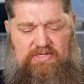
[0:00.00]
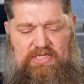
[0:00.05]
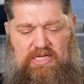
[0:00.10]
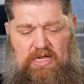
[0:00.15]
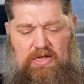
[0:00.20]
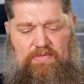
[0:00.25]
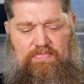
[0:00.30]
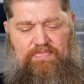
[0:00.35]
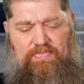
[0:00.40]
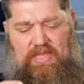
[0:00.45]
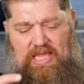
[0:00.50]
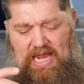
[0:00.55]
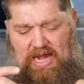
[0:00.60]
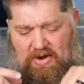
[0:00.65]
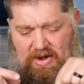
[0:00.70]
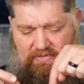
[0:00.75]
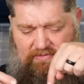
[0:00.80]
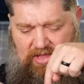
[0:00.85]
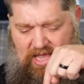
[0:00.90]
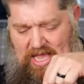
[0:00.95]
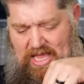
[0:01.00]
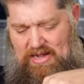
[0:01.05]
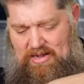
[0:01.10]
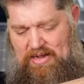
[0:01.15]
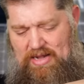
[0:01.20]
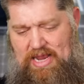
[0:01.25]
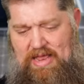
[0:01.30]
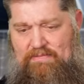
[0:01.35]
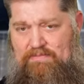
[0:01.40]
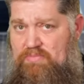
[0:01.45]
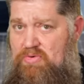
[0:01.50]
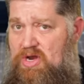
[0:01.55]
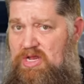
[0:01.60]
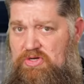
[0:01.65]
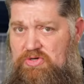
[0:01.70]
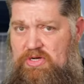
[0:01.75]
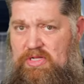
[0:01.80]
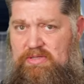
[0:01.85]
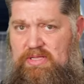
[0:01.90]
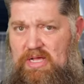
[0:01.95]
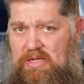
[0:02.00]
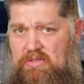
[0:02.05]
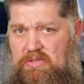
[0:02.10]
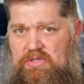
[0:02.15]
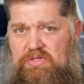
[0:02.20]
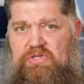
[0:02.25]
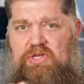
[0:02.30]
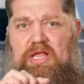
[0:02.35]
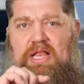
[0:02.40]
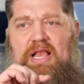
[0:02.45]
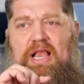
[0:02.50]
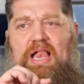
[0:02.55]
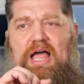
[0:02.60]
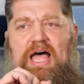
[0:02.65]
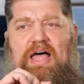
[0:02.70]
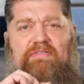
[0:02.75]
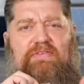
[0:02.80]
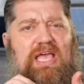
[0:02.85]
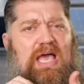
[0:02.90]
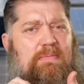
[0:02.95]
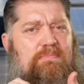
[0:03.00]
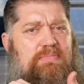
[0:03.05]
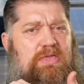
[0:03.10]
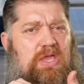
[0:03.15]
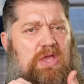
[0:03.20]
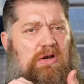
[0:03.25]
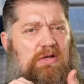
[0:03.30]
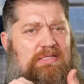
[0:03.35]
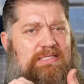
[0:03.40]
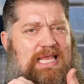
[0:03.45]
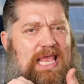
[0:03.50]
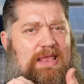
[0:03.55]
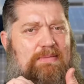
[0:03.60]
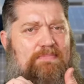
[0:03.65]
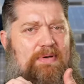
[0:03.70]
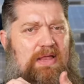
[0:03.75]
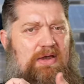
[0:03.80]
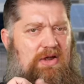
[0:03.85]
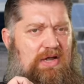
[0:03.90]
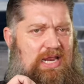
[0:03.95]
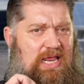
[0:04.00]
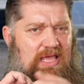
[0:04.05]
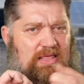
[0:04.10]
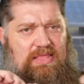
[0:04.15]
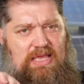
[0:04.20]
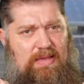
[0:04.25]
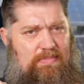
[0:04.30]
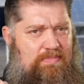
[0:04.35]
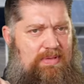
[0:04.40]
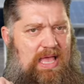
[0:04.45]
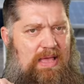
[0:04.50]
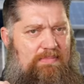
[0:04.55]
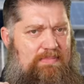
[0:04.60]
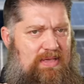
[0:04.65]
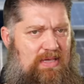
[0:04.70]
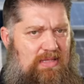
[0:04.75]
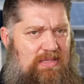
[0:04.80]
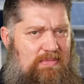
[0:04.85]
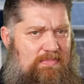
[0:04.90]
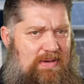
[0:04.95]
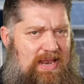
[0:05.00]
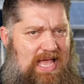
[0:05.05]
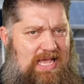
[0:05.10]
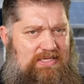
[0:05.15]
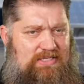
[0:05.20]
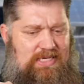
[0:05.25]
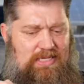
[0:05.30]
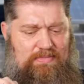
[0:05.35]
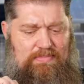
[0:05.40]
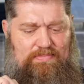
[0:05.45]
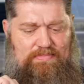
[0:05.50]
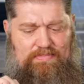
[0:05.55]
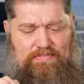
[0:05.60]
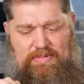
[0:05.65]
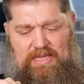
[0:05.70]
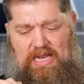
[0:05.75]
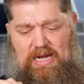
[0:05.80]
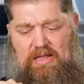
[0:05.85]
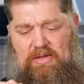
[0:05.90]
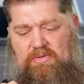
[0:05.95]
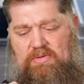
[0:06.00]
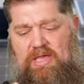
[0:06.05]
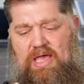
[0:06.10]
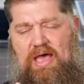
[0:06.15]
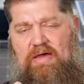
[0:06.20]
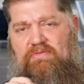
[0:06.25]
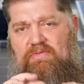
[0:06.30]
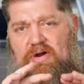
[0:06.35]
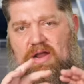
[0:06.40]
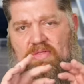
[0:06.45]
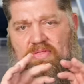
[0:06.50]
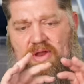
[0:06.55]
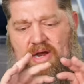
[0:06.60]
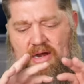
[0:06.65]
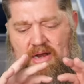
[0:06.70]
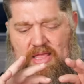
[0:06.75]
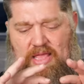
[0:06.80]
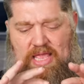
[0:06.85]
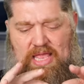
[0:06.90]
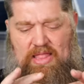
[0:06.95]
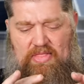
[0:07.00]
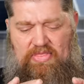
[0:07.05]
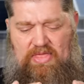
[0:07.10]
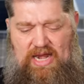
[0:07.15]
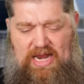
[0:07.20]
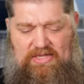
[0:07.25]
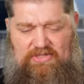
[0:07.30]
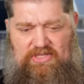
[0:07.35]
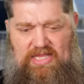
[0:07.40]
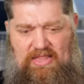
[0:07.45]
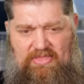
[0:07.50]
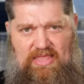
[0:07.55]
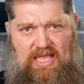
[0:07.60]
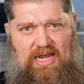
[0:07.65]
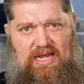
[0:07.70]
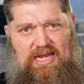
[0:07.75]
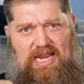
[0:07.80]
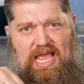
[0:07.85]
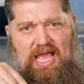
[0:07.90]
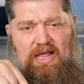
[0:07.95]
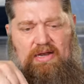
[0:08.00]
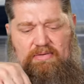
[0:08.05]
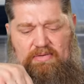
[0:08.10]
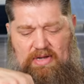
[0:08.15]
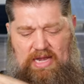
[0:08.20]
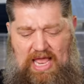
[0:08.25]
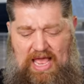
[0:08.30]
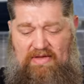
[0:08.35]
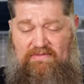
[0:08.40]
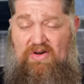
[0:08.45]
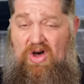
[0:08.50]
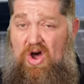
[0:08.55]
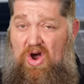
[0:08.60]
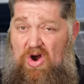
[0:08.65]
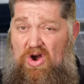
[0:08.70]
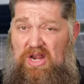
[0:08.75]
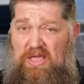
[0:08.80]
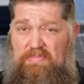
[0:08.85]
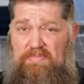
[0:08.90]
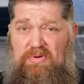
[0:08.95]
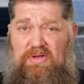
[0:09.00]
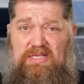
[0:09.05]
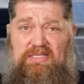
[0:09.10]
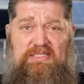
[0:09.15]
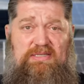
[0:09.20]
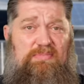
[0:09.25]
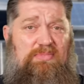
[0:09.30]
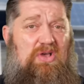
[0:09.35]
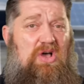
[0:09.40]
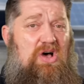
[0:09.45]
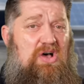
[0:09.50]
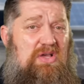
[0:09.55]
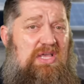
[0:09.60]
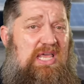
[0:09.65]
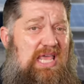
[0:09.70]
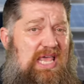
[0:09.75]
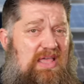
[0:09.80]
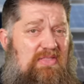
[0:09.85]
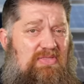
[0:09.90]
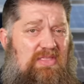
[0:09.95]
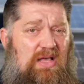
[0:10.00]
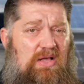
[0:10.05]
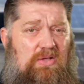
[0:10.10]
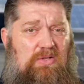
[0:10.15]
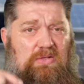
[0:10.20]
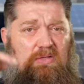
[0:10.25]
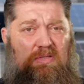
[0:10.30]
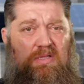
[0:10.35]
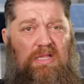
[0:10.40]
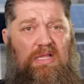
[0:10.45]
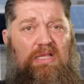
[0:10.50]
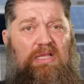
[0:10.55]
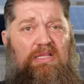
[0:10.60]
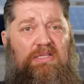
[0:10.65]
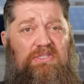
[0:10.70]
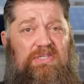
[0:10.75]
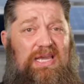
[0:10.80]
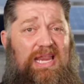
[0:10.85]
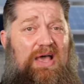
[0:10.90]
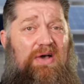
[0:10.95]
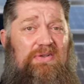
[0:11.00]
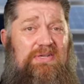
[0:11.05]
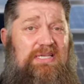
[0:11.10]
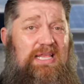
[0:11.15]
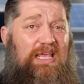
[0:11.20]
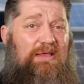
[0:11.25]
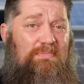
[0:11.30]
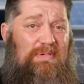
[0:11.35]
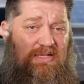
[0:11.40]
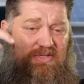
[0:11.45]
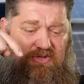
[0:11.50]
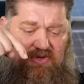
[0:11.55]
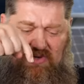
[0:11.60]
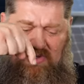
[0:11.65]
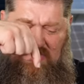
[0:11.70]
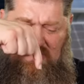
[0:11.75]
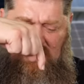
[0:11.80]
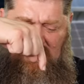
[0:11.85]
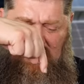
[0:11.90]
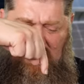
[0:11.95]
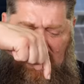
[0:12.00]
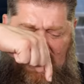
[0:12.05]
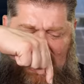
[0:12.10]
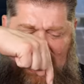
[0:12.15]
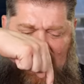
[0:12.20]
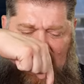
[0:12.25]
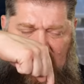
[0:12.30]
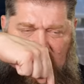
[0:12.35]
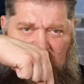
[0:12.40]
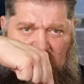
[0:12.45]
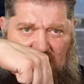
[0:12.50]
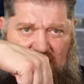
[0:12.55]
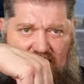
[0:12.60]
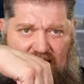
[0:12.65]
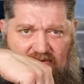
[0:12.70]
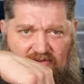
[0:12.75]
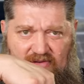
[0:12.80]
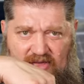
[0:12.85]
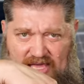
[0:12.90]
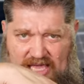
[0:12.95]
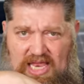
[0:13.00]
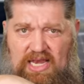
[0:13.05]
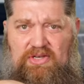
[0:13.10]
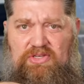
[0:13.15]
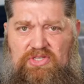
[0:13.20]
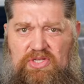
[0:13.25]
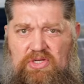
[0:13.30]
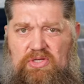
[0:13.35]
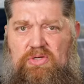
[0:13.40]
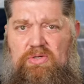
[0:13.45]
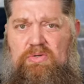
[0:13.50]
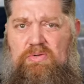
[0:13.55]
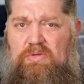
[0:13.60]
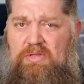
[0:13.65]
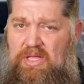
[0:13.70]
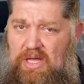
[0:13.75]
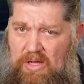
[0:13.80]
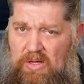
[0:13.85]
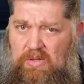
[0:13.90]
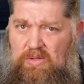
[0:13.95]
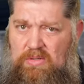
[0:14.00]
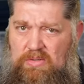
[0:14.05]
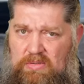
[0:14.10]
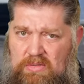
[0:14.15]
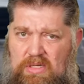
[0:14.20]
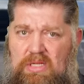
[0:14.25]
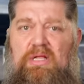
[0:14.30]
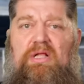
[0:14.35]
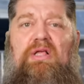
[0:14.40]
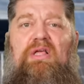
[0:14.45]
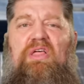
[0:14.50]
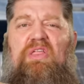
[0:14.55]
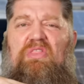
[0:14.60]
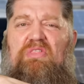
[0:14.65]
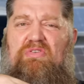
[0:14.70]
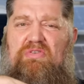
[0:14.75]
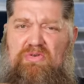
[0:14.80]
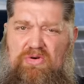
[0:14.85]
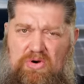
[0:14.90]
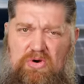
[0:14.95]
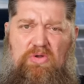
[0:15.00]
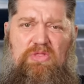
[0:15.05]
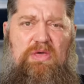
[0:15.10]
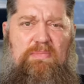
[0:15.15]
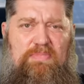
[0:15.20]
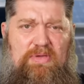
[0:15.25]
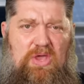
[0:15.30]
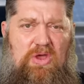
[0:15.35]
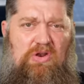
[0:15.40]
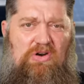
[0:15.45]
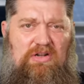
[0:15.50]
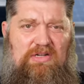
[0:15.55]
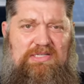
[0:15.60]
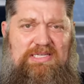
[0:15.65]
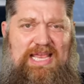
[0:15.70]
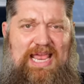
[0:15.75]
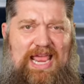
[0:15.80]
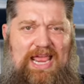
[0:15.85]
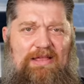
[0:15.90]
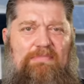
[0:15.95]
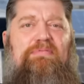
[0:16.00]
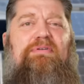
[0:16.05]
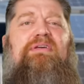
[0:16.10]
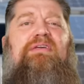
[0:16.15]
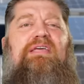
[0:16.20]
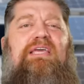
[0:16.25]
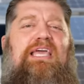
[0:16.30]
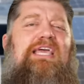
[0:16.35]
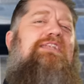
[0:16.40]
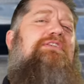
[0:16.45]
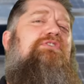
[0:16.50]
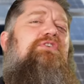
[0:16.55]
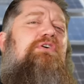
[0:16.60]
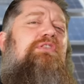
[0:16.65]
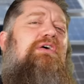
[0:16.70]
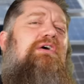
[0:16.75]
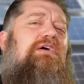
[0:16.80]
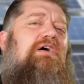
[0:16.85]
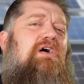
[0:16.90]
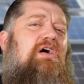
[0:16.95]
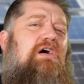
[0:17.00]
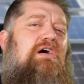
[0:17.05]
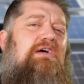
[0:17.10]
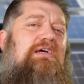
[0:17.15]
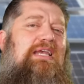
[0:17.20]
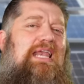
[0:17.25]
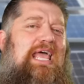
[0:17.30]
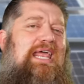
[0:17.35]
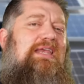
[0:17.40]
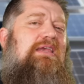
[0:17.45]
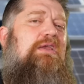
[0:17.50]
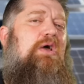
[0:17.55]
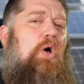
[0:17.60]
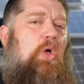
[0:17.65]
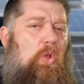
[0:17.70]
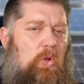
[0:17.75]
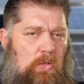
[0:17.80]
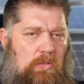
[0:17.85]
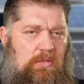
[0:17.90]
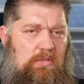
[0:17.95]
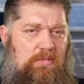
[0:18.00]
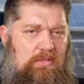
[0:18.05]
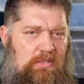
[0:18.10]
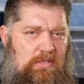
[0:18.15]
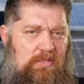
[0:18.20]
So here I've got, I pre-drilled the holes. I've got butyl tape underneath. I, I peel the plastic, you know, cover on there. Then I set that down. I've already put some caulk in the hole. So now I take my screw and I drive into the hole through the butyl tape into the caulk laden hole.